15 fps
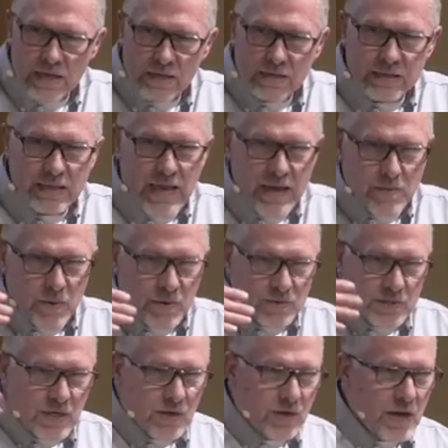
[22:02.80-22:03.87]
neighbors
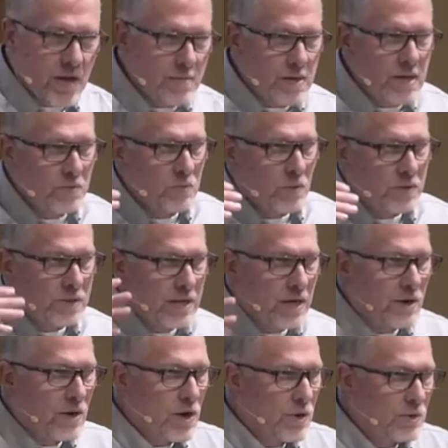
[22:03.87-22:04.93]
that are coming in with
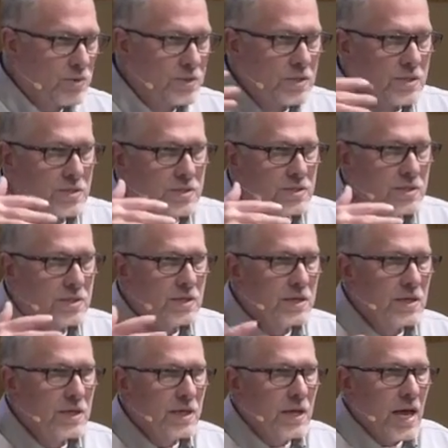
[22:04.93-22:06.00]
their hoses,
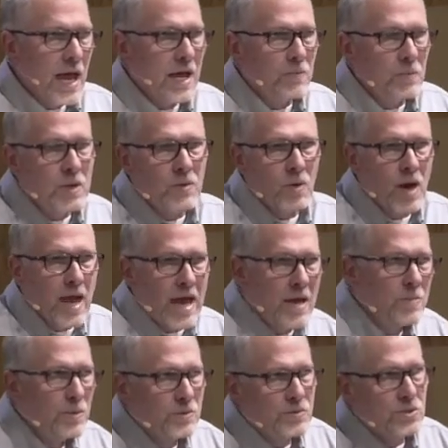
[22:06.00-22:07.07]
and we were
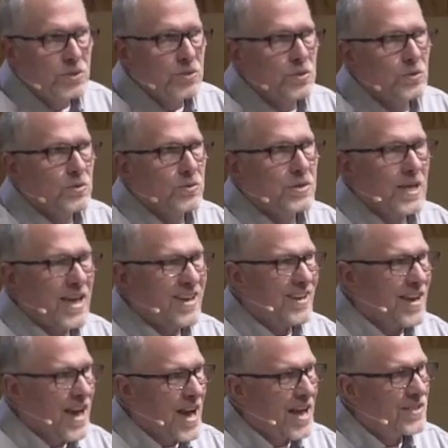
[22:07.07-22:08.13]
able to, thank
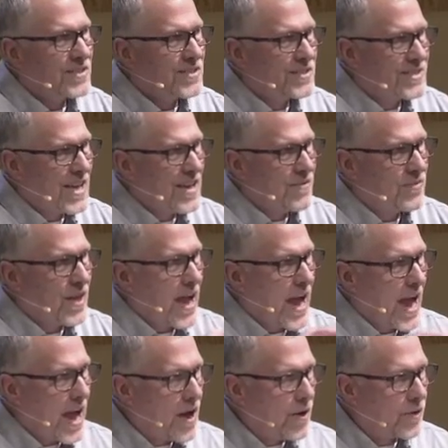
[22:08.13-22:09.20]
God, save the
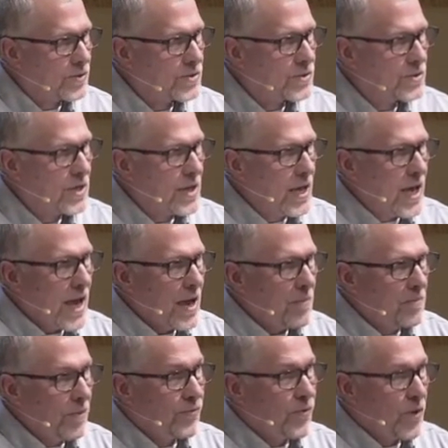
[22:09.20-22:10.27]
house
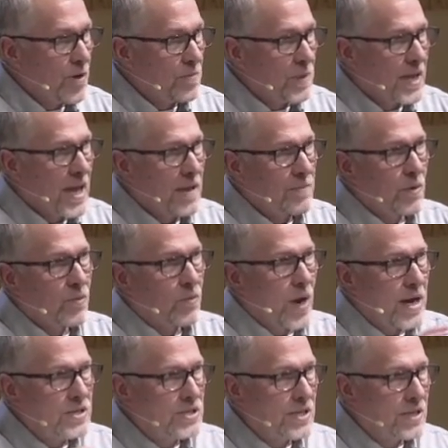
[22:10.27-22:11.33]
before it became a
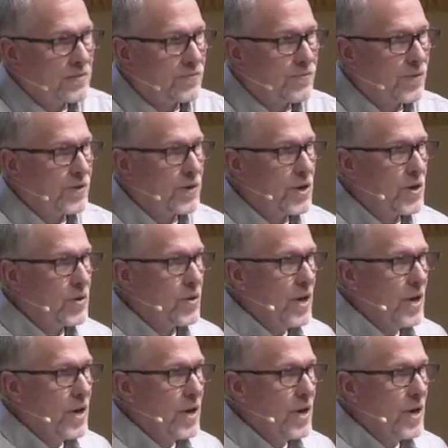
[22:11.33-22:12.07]
raging inferno.